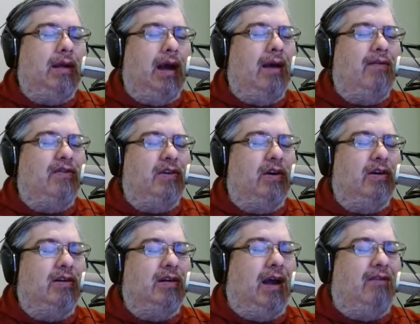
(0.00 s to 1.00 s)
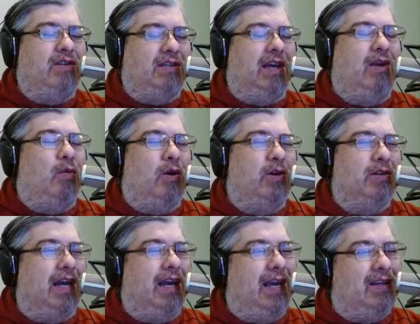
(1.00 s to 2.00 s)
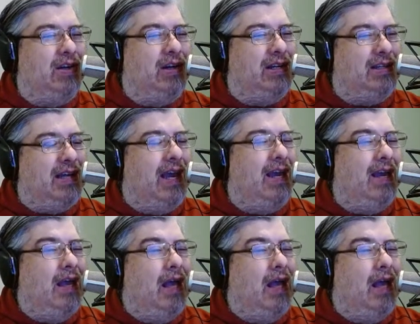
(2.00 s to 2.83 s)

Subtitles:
I've seen worse, I guess you could say.